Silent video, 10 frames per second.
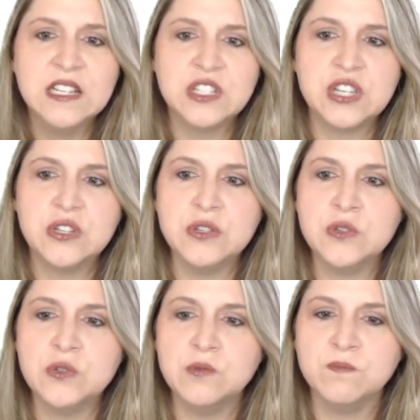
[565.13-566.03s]

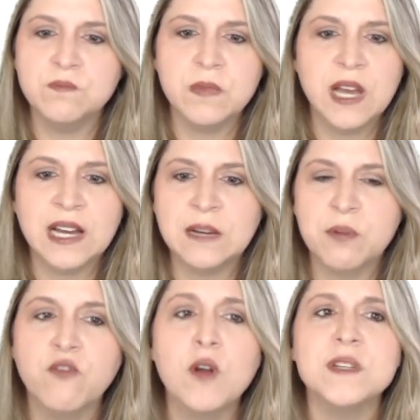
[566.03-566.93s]
to
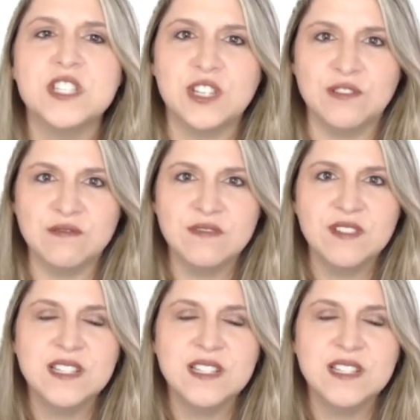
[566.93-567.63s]
performance tune